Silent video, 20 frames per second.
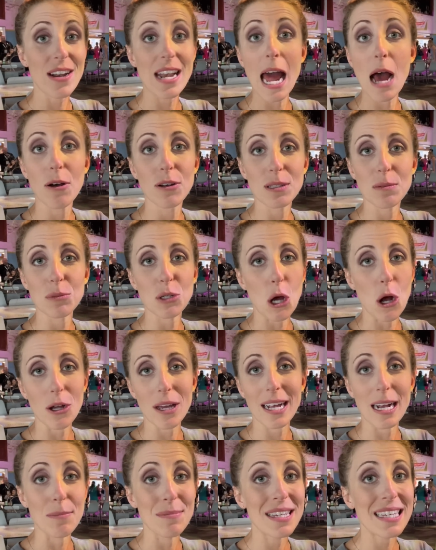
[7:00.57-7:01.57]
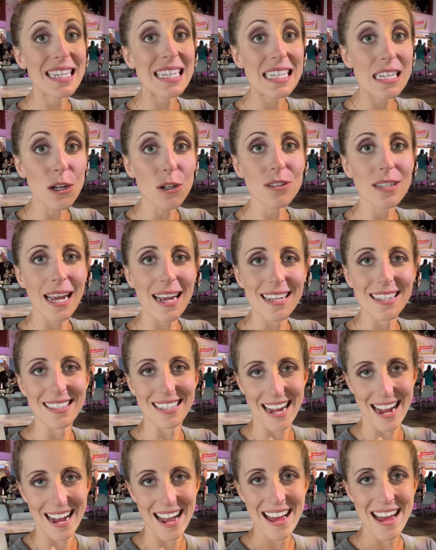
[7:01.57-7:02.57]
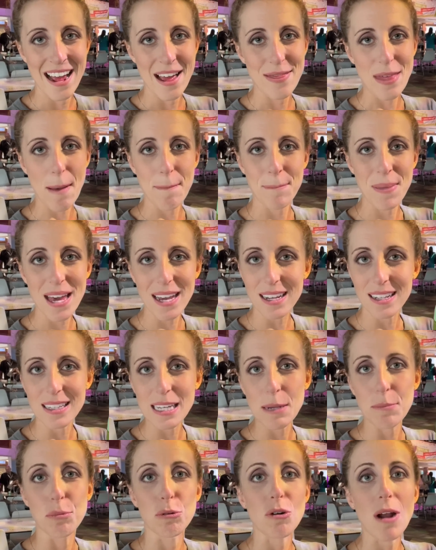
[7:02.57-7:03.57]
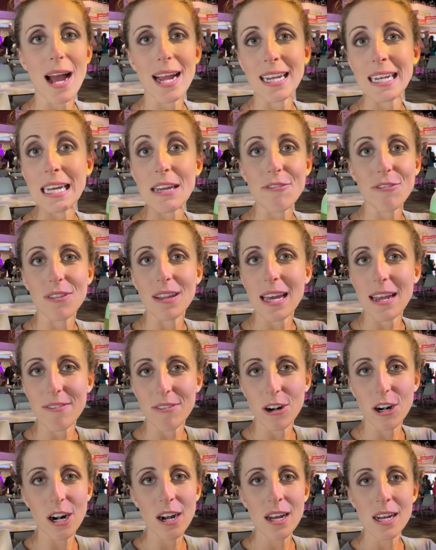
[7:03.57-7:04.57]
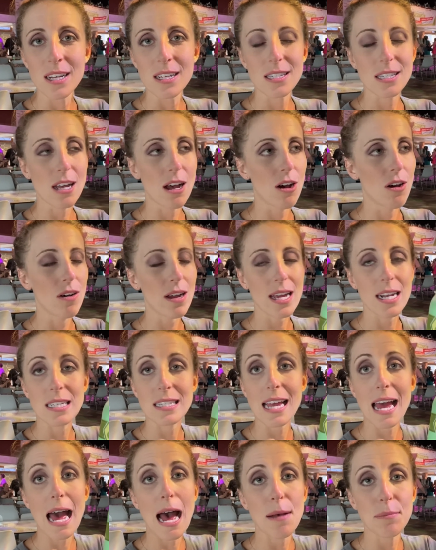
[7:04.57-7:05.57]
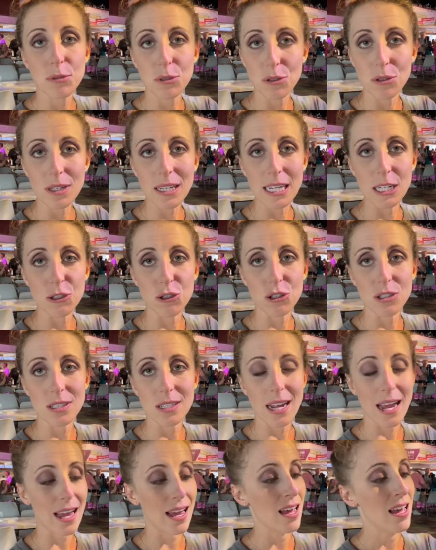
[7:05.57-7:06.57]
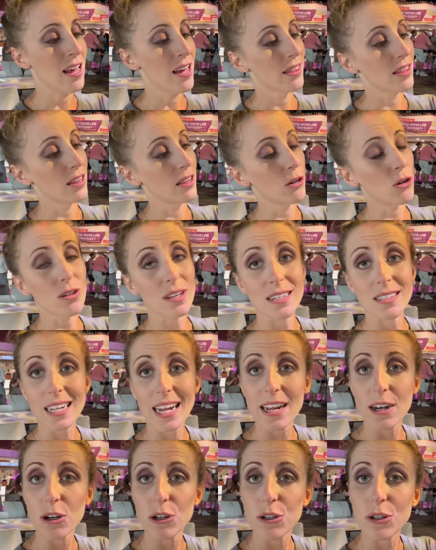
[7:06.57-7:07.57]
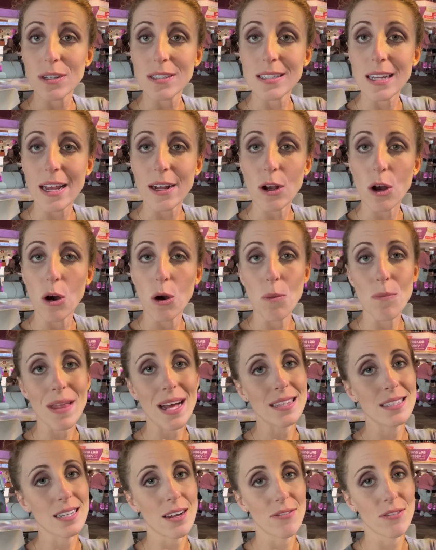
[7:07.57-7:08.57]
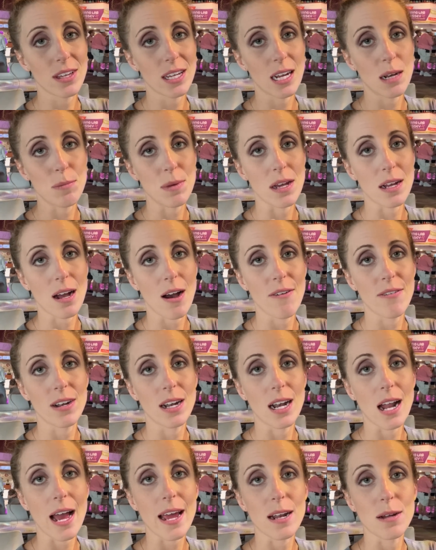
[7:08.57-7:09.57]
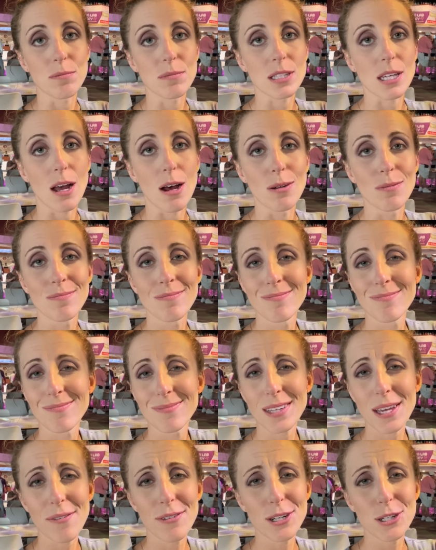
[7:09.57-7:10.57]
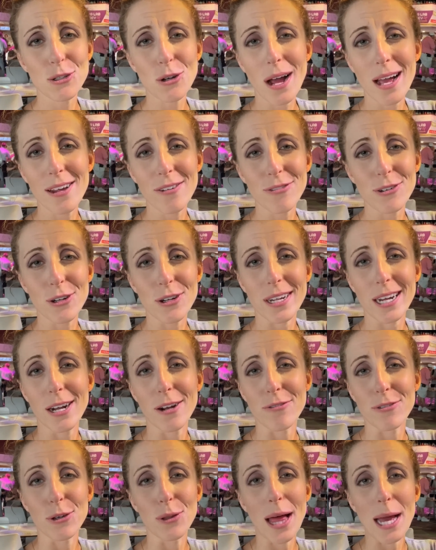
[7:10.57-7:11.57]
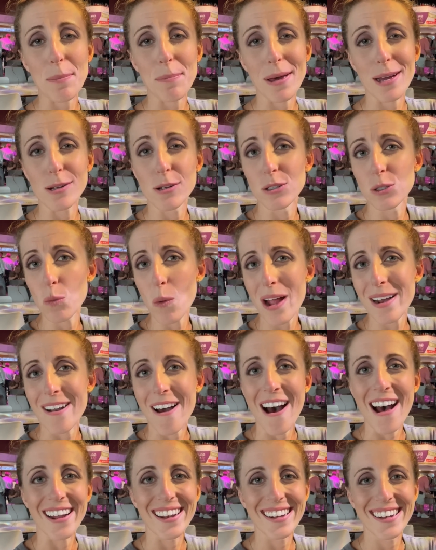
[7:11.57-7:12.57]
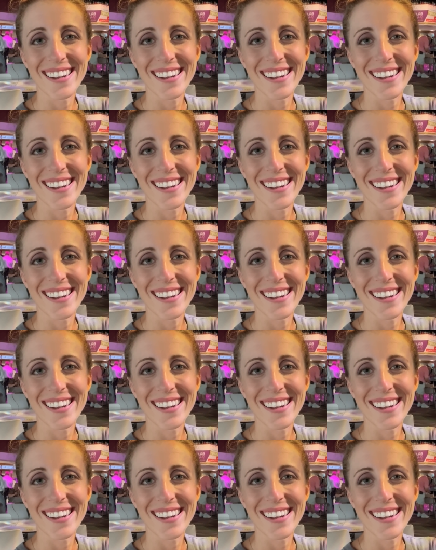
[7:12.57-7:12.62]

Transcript: now as I'm talking, I'm still tasting that pickly, briny flavor. So it is absolutely interesting. The little container you can take home, that's definitely gonna be a coveted item, so. Give it a try if you're here, if you like pickles, why not?